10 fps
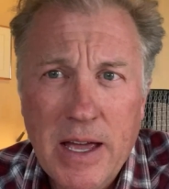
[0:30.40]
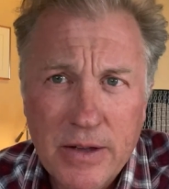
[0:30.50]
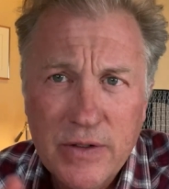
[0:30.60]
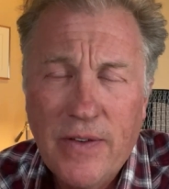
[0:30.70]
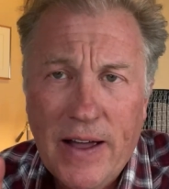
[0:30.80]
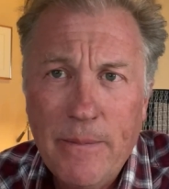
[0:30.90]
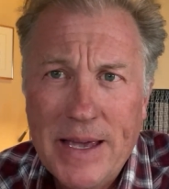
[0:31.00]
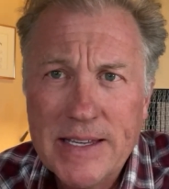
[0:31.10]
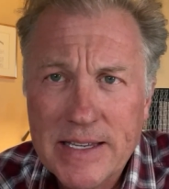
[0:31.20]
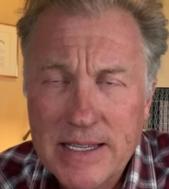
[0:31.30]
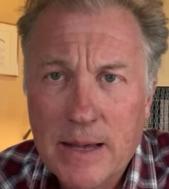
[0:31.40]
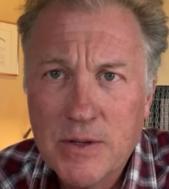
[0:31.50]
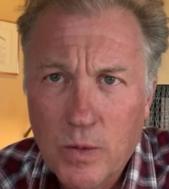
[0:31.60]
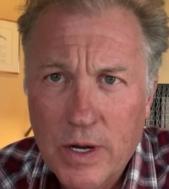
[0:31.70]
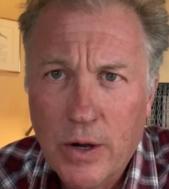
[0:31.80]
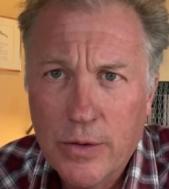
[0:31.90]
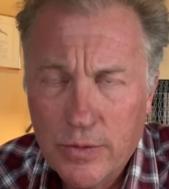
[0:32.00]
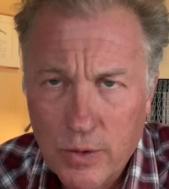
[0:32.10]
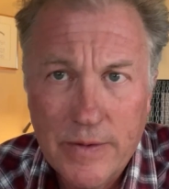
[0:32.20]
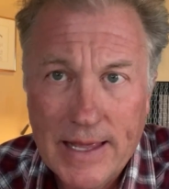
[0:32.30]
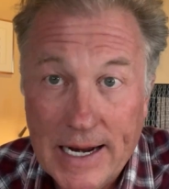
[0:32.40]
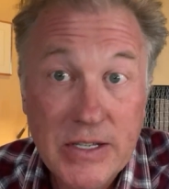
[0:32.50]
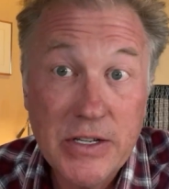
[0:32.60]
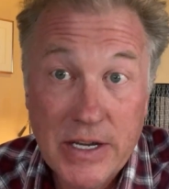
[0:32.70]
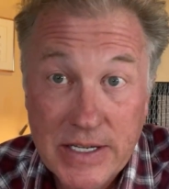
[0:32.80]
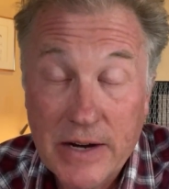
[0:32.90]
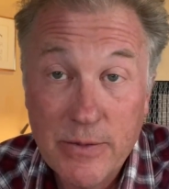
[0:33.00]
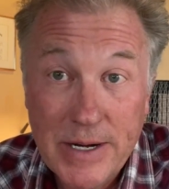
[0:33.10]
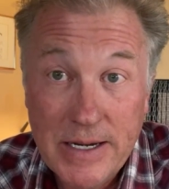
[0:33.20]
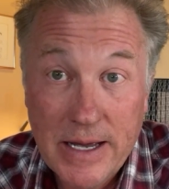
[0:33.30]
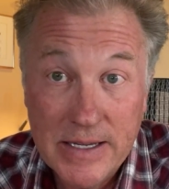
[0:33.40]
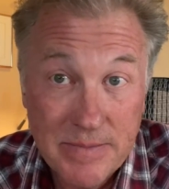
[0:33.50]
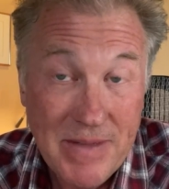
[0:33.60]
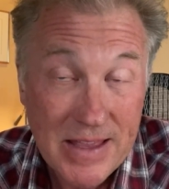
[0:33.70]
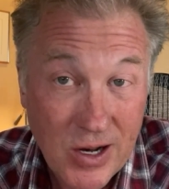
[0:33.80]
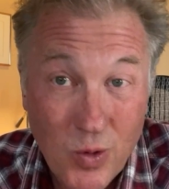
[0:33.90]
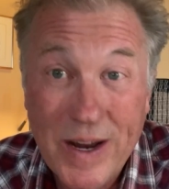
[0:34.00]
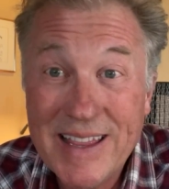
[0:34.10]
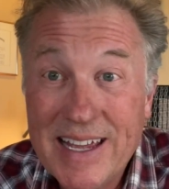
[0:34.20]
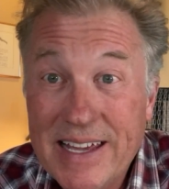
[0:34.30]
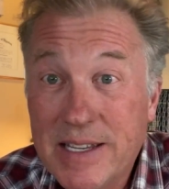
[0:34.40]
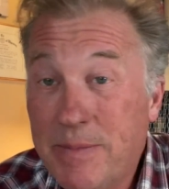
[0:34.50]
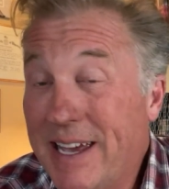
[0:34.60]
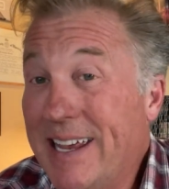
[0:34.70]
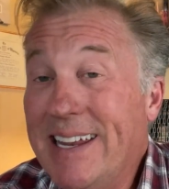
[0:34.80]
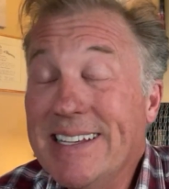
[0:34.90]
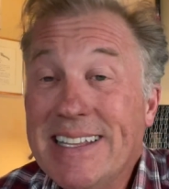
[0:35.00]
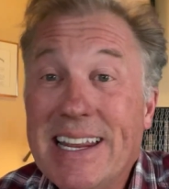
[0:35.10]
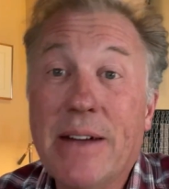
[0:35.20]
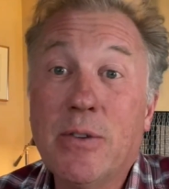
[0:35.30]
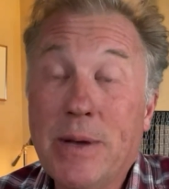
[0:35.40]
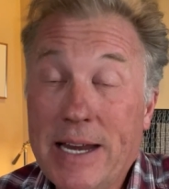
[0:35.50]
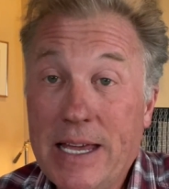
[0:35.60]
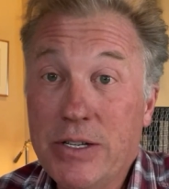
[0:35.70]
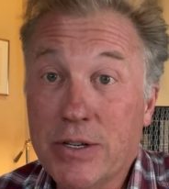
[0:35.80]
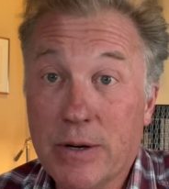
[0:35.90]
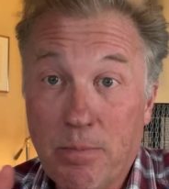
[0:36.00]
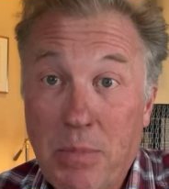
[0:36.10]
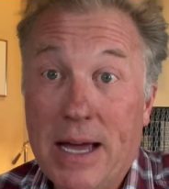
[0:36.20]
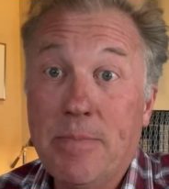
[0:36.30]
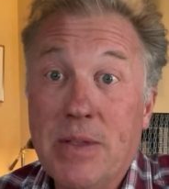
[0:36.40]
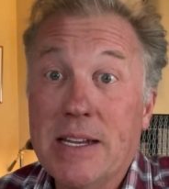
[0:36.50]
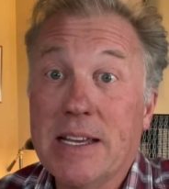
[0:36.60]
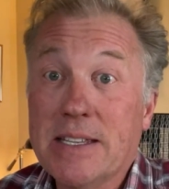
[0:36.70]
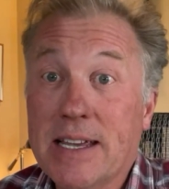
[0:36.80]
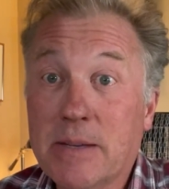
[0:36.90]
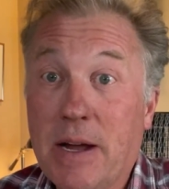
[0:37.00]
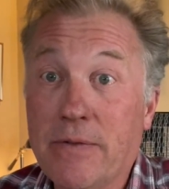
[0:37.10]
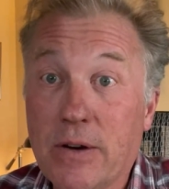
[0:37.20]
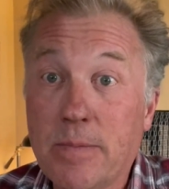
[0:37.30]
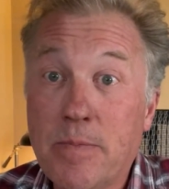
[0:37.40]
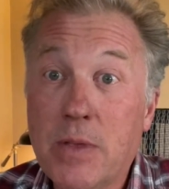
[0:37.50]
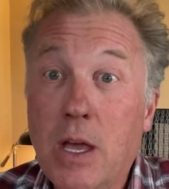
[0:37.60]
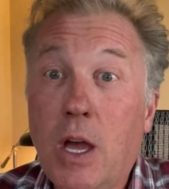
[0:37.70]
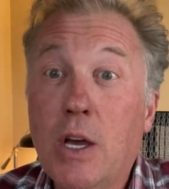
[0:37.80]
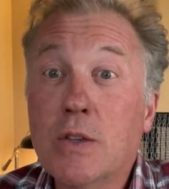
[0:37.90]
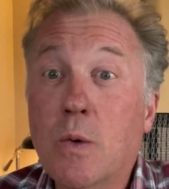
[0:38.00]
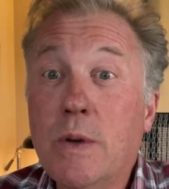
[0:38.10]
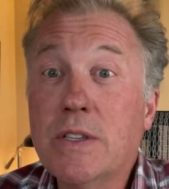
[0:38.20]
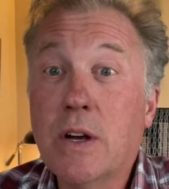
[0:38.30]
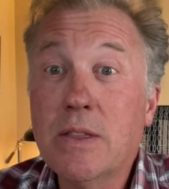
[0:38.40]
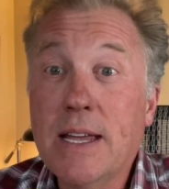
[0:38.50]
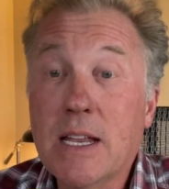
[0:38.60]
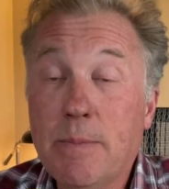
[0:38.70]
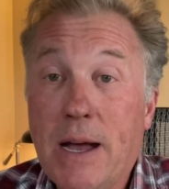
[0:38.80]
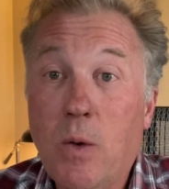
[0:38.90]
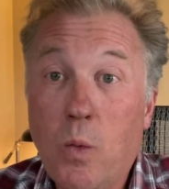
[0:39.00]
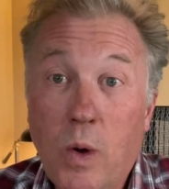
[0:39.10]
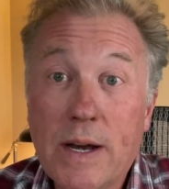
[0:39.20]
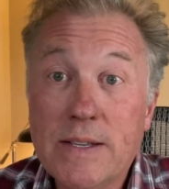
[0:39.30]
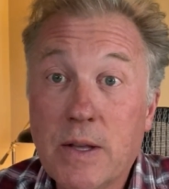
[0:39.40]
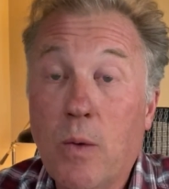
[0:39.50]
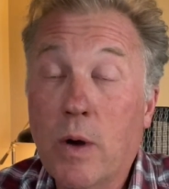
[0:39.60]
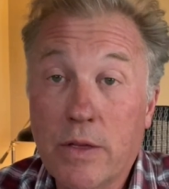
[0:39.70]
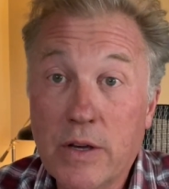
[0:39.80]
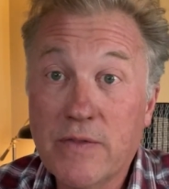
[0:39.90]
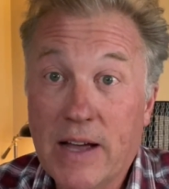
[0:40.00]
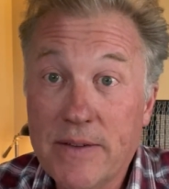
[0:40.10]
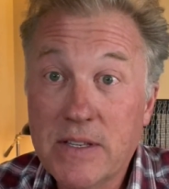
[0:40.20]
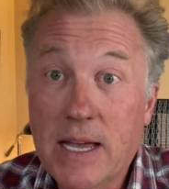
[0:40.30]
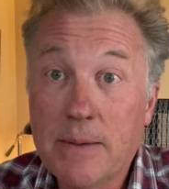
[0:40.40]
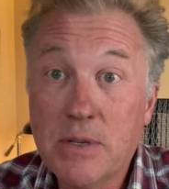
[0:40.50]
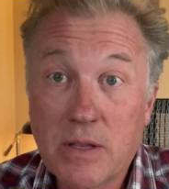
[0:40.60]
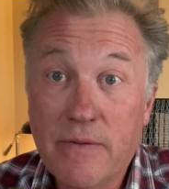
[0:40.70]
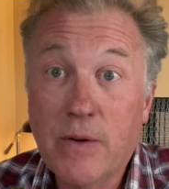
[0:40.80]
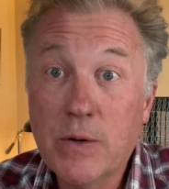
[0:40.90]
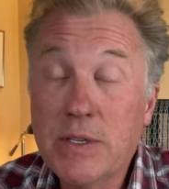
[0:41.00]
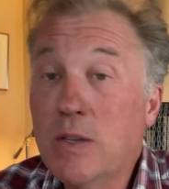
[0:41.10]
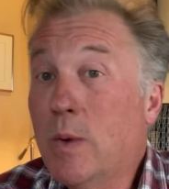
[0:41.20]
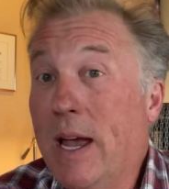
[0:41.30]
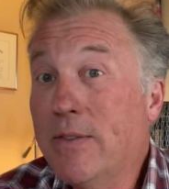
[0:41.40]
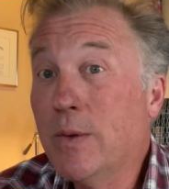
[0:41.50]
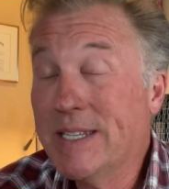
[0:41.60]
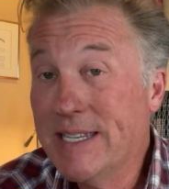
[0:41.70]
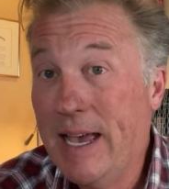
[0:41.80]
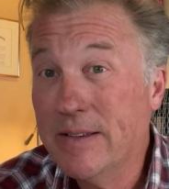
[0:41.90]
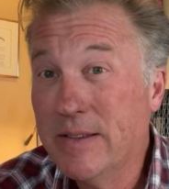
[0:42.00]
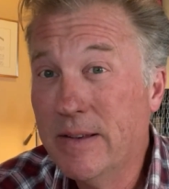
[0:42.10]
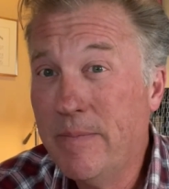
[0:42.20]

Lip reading: there's 5 basic steps that we go through and that I suggest everybody does. And the great thing is, man, it has never been easier, but it does take some effort. So when we start thinking about what are those 5 steps, the first is we have to assess.